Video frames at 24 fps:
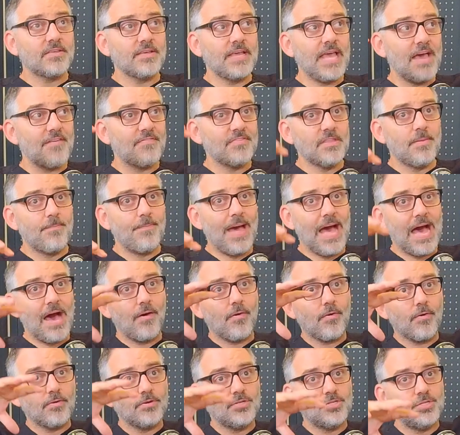having the
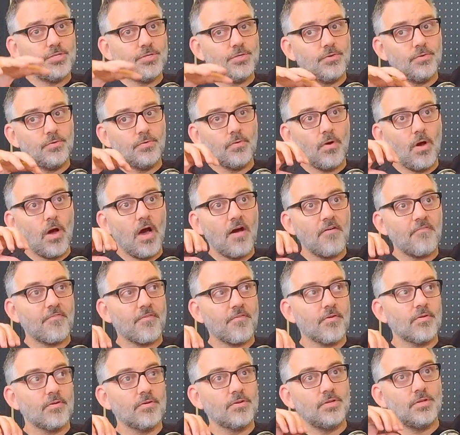power to
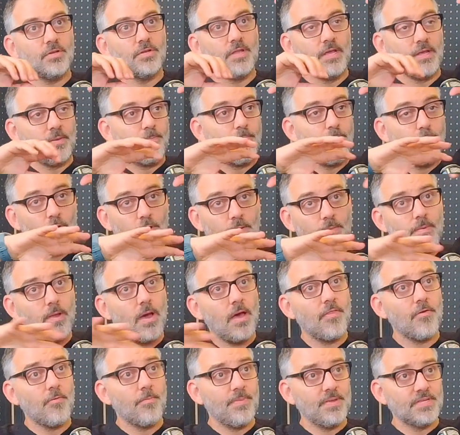offer, like, put
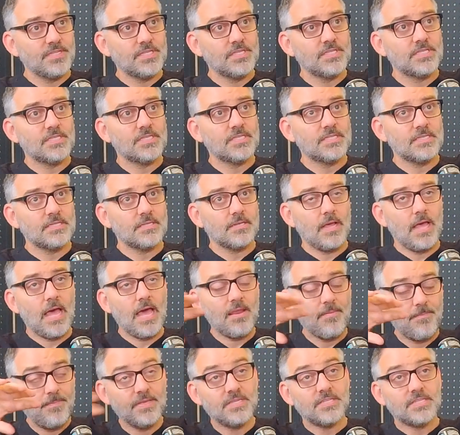other businesses out
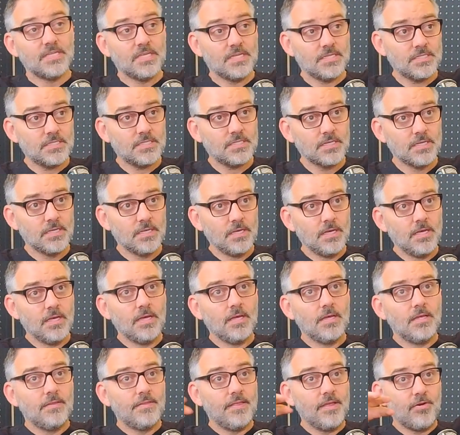of business
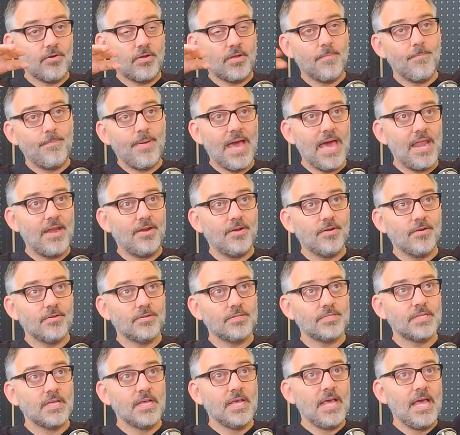that are
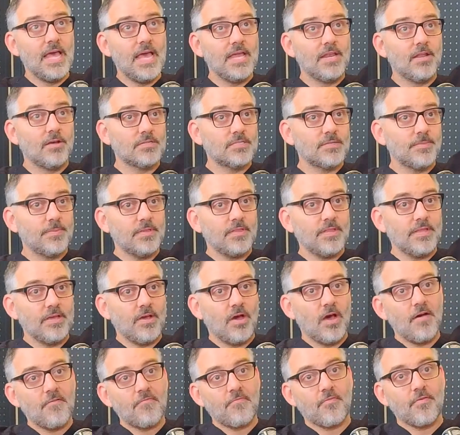competitors, and ultimately
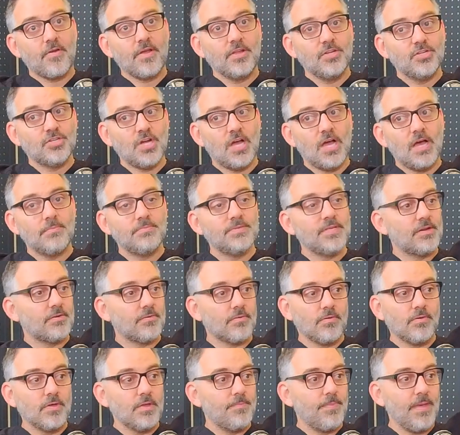offering jobs that are
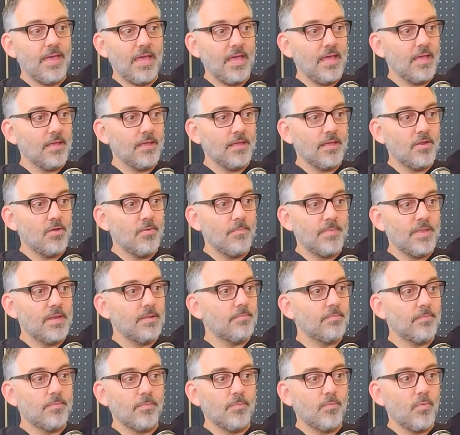only paying,
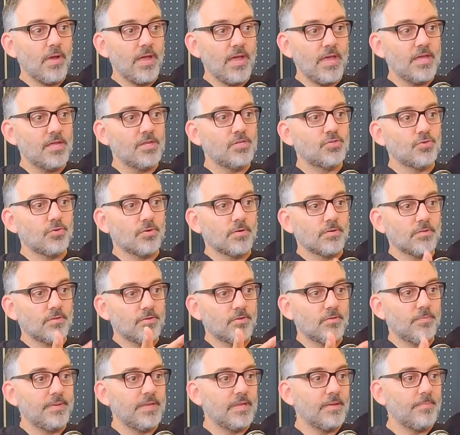minimum wage or a
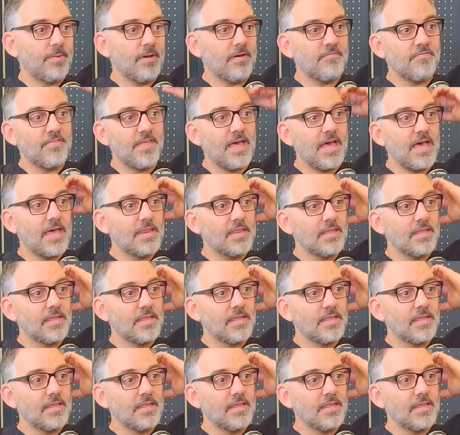little bit above that.